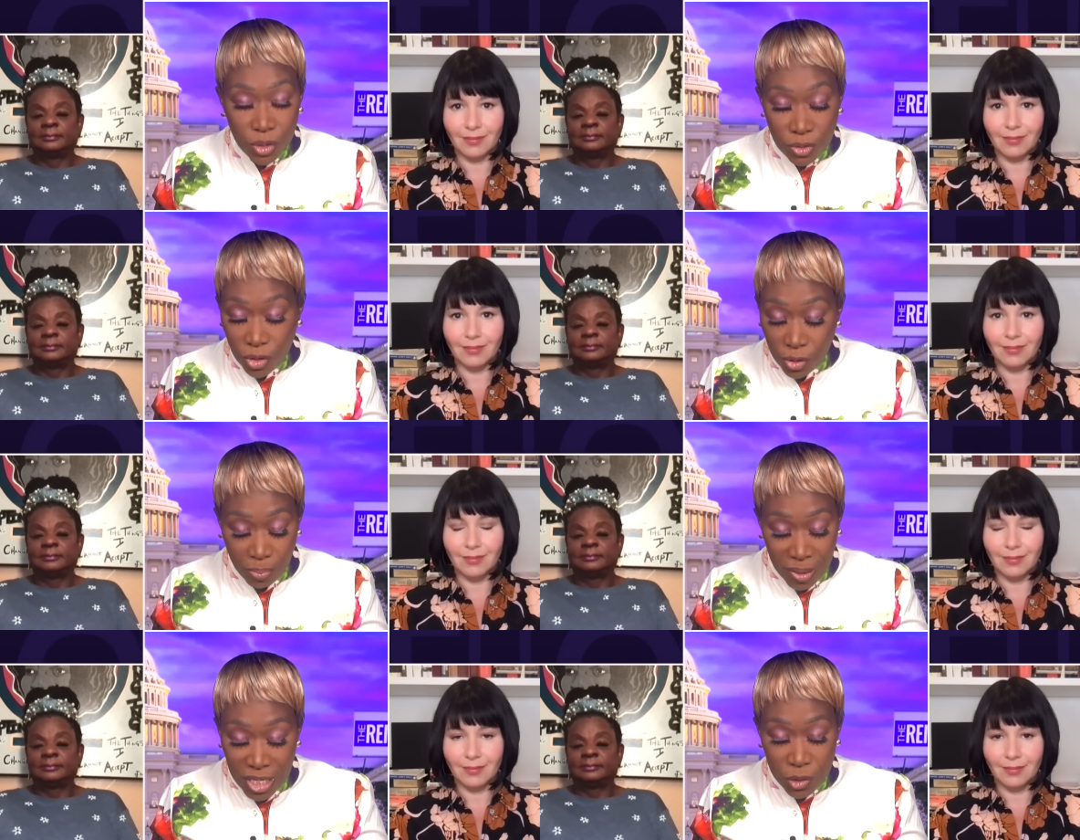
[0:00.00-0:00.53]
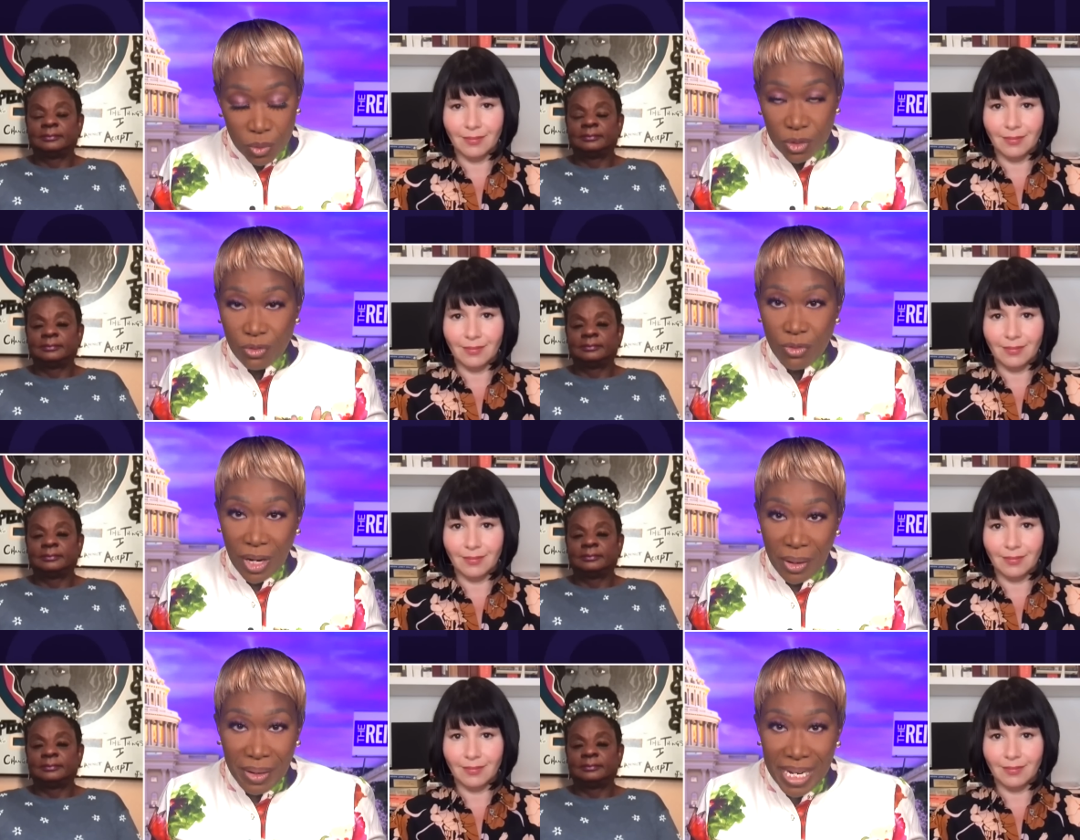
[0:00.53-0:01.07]
Speaker 1: your, piece was
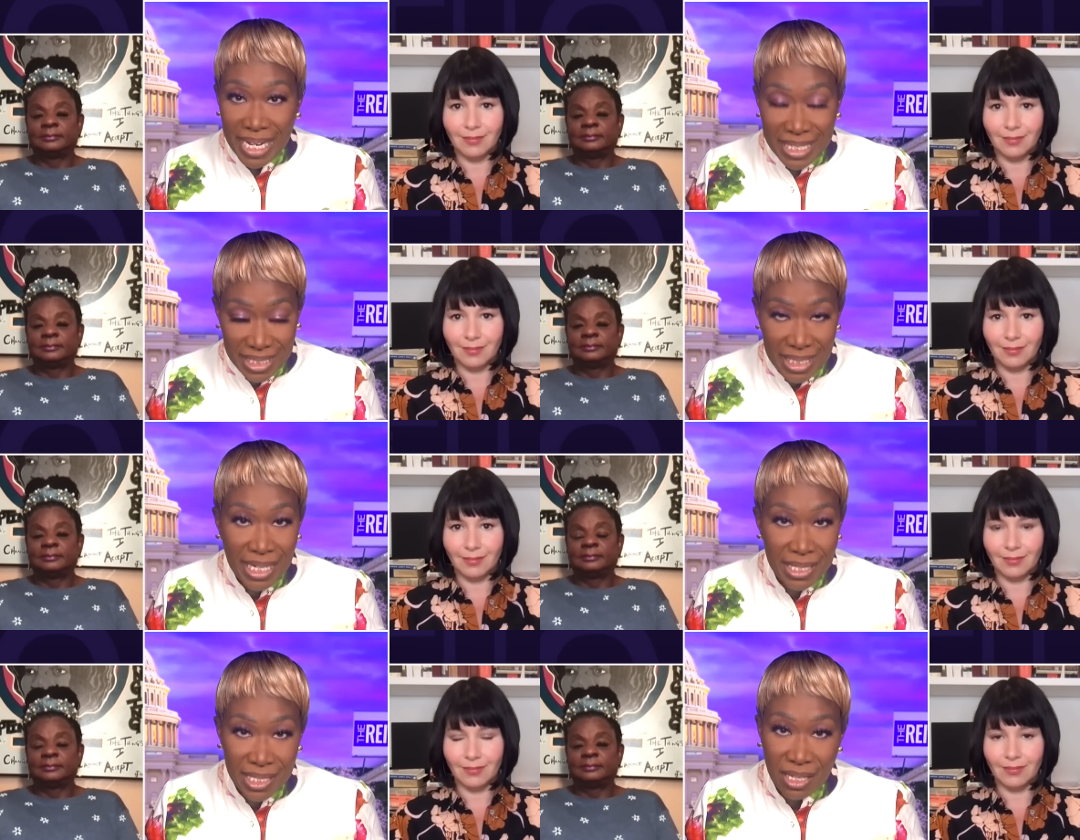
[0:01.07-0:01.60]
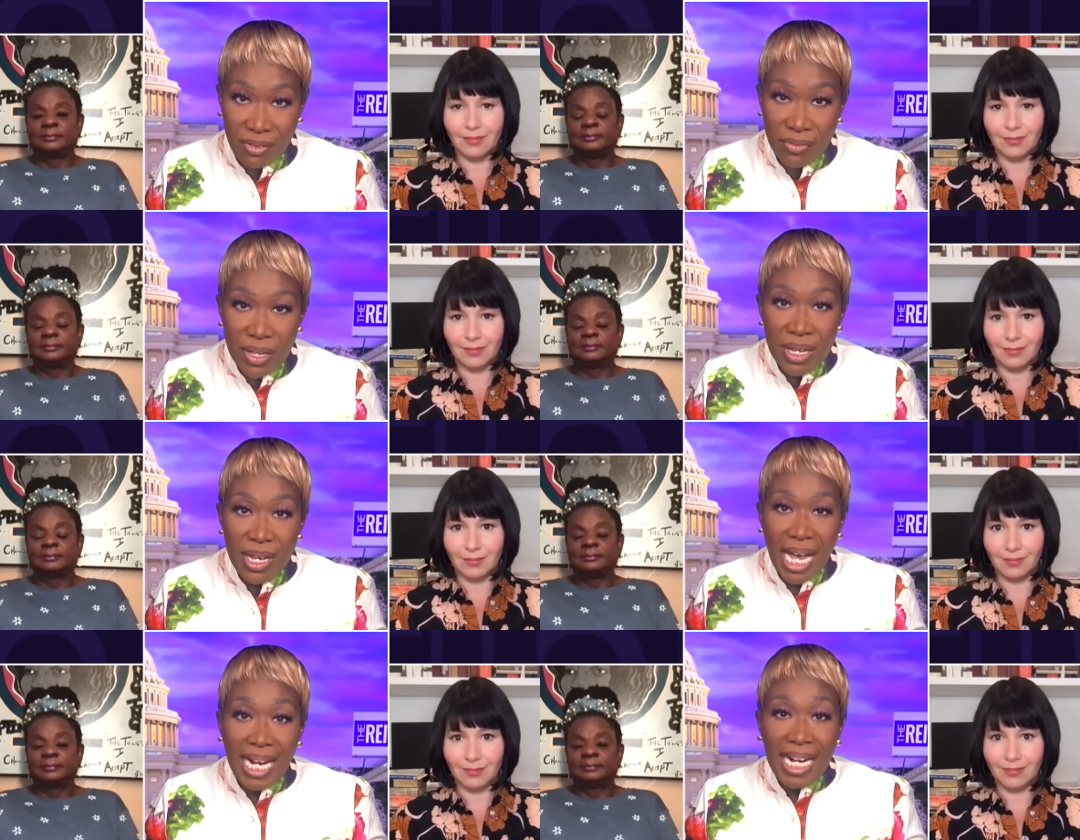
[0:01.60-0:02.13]
very extensive
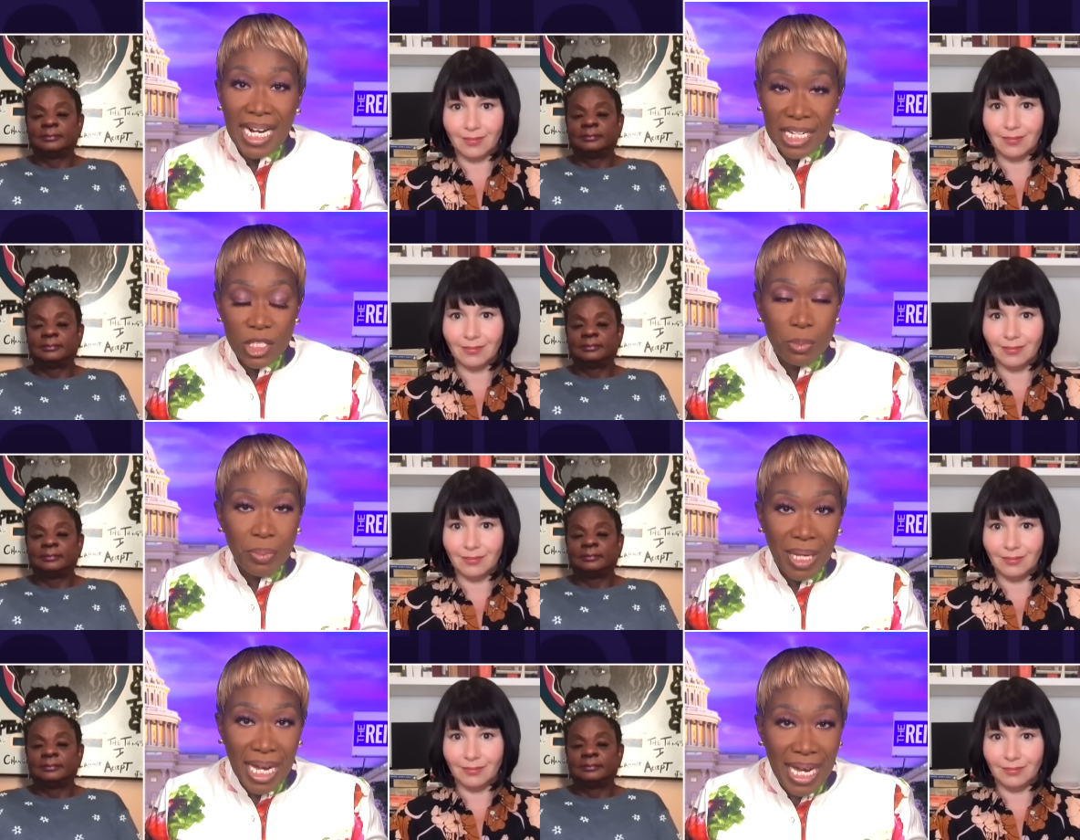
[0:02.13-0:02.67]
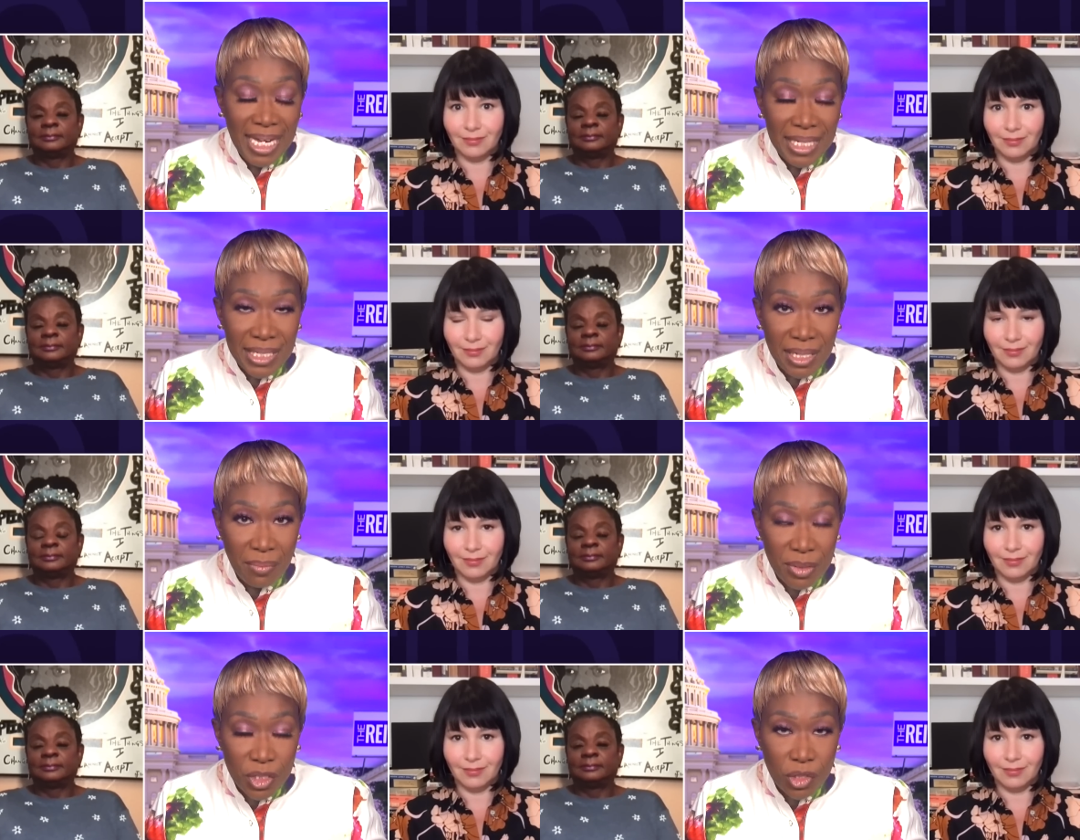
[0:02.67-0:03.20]
and it
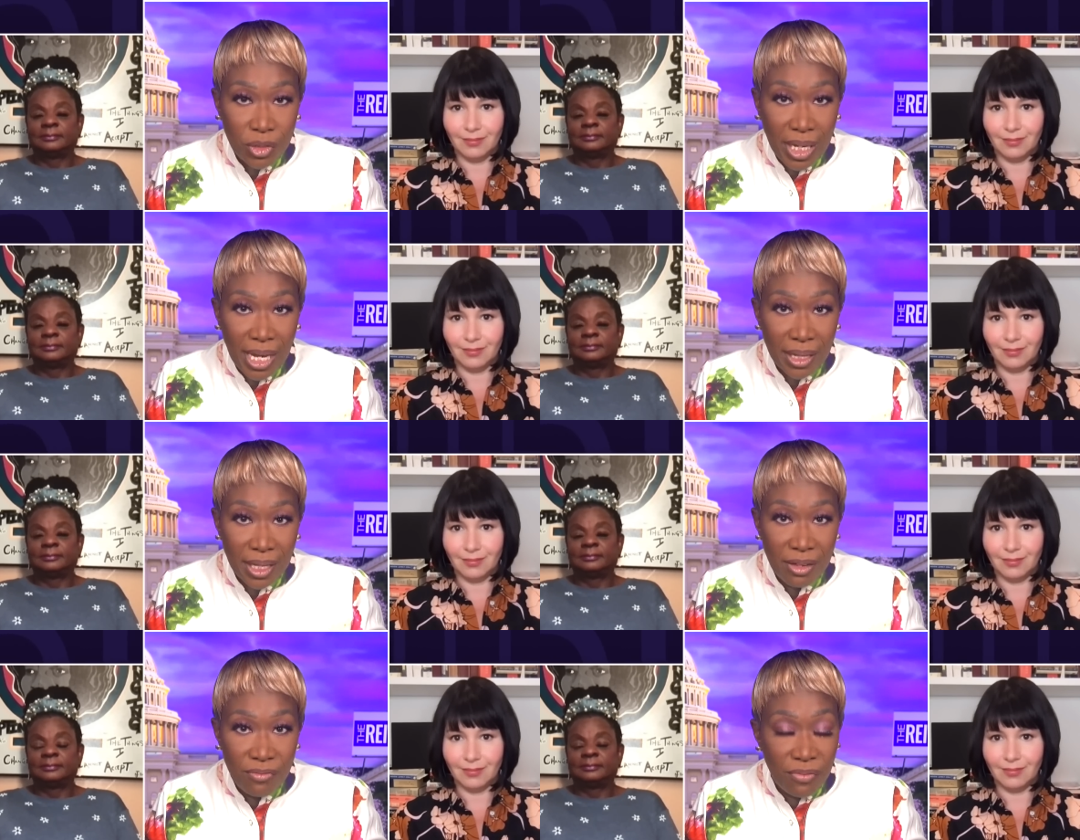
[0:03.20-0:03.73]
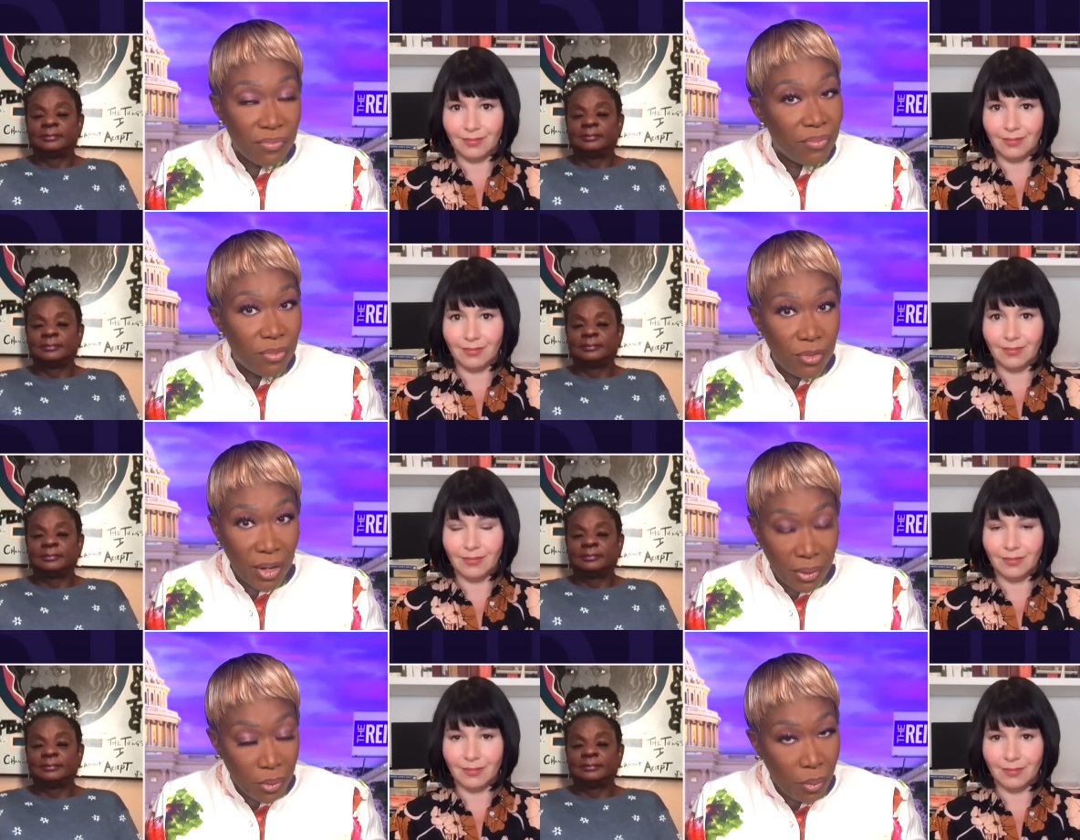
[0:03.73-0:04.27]
explained Mr. Kelly
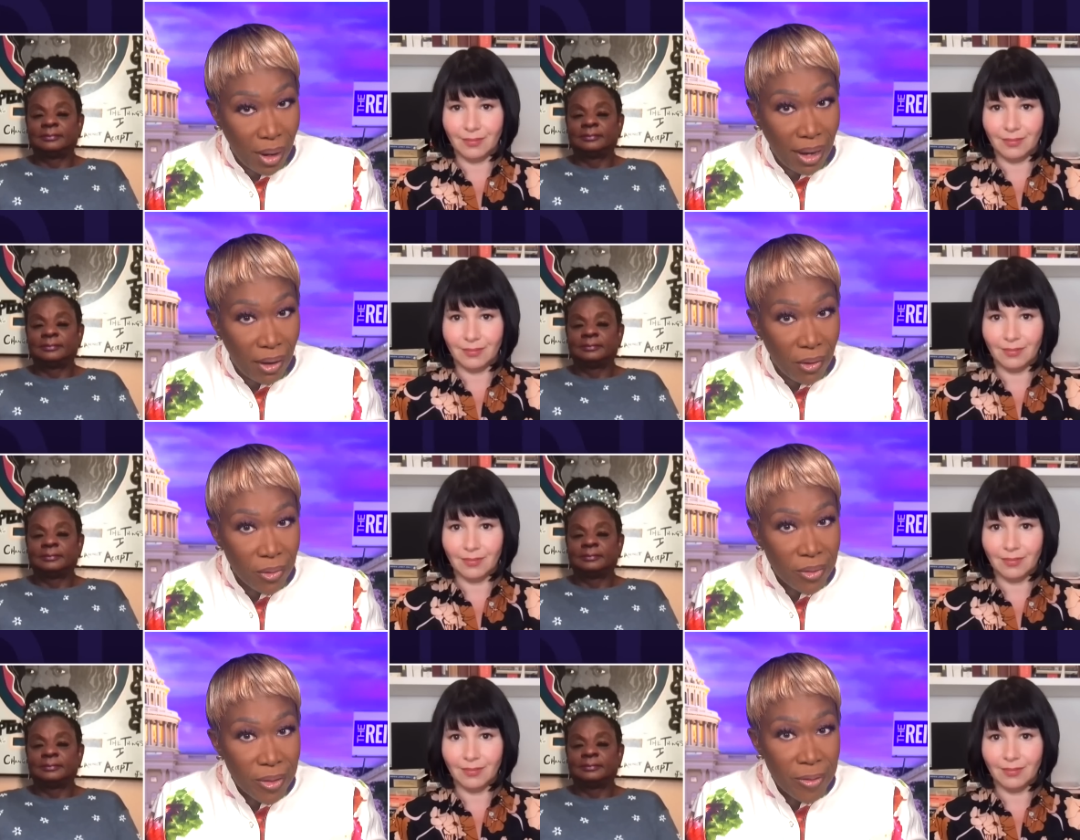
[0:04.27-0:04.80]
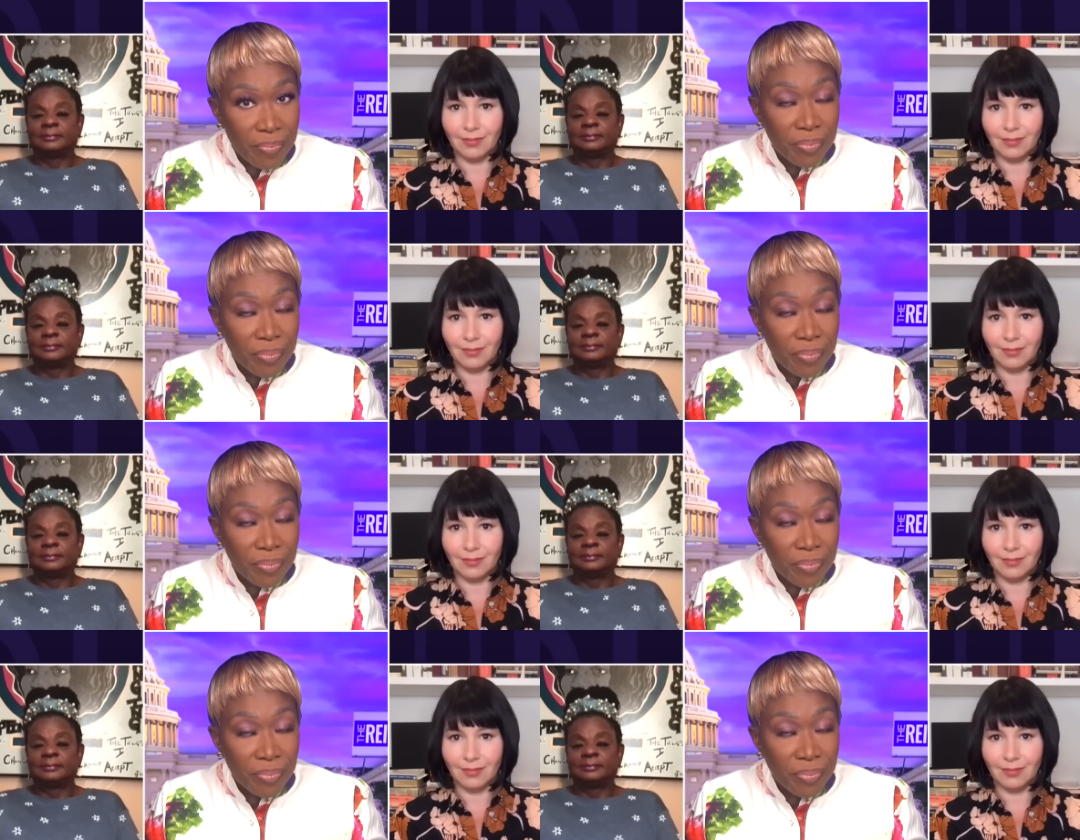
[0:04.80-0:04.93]
very well.